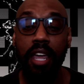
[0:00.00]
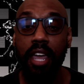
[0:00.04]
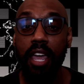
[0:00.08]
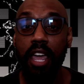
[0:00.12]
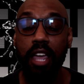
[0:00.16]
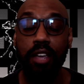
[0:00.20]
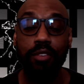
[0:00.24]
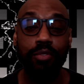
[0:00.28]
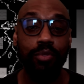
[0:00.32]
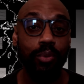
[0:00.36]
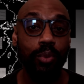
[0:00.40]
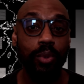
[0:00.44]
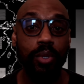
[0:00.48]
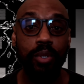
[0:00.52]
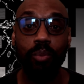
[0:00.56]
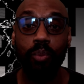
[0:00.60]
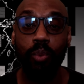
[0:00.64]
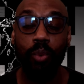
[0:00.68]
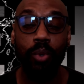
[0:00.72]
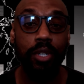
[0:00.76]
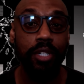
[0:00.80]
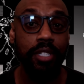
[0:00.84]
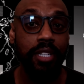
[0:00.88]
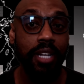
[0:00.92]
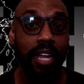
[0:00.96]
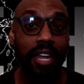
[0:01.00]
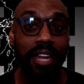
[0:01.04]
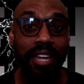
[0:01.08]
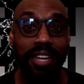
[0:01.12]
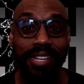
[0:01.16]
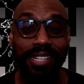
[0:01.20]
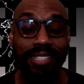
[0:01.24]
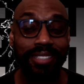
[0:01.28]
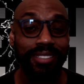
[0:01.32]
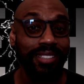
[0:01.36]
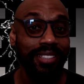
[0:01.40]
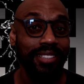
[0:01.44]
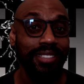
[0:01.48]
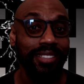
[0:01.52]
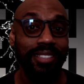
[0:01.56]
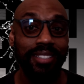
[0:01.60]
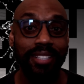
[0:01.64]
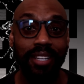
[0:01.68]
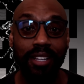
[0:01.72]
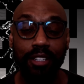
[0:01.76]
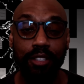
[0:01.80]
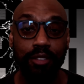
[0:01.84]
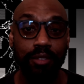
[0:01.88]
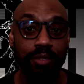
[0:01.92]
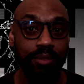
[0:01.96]
Everyone has a
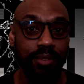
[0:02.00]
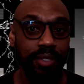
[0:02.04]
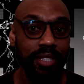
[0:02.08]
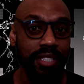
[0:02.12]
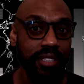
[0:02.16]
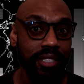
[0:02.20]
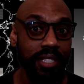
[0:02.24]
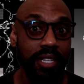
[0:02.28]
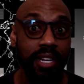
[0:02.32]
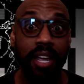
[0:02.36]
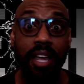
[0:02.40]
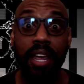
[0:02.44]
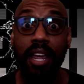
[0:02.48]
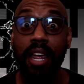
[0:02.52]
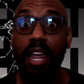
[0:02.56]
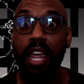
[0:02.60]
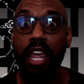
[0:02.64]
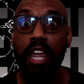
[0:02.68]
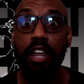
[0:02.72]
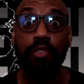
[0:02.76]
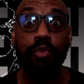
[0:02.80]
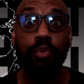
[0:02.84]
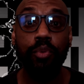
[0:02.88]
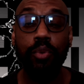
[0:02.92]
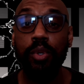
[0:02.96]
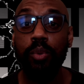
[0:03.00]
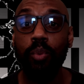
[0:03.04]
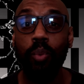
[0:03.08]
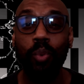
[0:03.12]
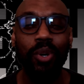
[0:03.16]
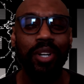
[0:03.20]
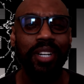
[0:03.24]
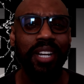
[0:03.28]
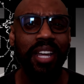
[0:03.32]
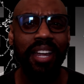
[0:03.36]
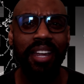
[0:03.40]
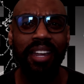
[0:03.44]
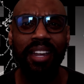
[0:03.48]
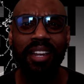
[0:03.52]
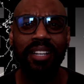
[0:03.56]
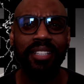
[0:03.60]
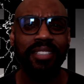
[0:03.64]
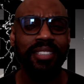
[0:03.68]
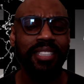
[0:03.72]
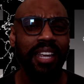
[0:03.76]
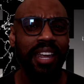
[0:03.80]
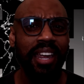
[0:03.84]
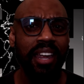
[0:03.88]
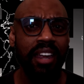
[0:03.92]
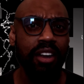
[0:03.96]
television. Everyone
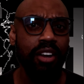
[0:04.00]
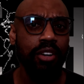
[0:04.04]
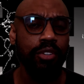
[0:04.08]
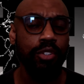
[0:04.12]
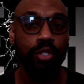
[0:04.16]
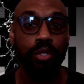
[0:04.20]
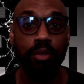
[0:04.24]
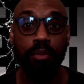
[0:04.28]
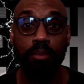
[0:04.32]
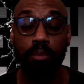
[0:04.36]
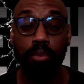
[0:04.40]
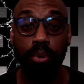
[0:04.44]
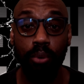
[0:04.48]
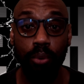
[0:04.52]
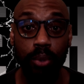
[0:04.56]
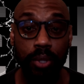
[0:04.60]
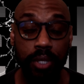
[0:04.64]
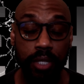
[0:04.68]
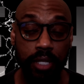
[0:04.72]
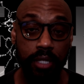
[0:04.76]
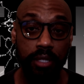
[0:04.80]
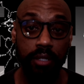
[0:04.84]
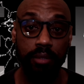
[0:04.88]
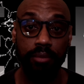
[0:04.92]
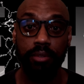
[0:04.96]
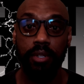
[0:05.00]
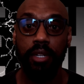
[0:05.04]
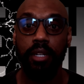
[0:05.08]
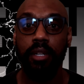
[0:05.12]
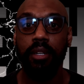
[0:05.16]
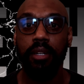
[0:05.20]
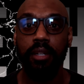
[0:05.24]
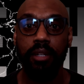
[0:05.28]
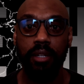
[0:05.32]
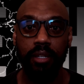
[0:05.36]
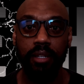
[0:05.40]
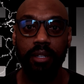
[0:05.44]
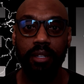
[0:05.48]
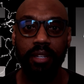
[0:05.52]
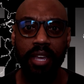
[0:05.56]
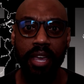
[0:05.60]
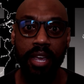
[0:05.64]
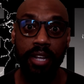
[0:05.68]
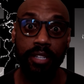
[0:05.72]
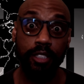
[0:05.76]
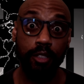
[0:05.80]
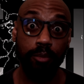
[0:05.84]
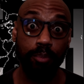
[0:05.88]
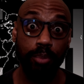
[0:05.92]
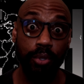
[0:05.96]
has air to breathe.
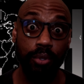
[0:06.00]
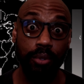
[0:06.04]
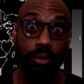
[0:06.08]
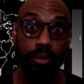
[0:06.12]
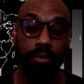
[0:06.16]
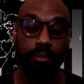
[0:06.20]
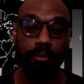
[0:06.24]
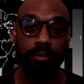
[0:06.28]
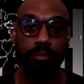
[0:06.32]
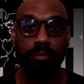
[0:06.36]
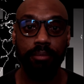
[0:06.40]
Expert.